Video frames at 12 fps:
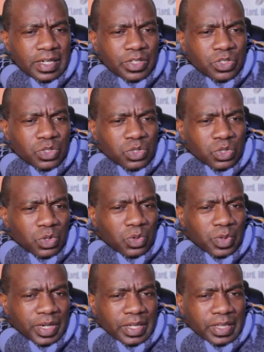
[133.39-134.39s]

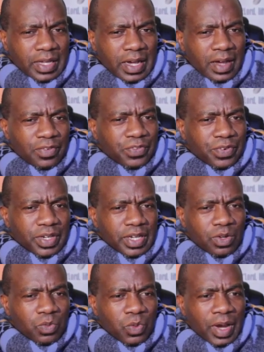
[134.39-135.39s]
story, the
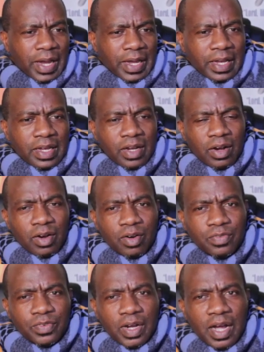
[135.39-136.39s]
African way
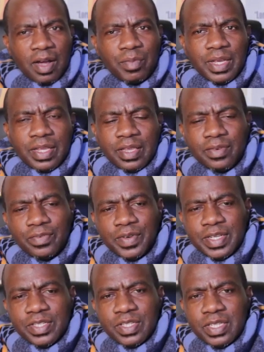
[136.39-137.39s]
of coming the
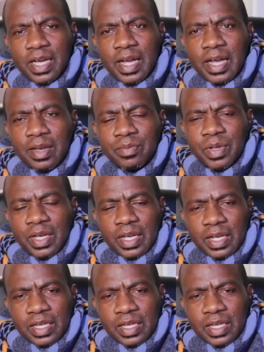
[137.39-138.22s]
first time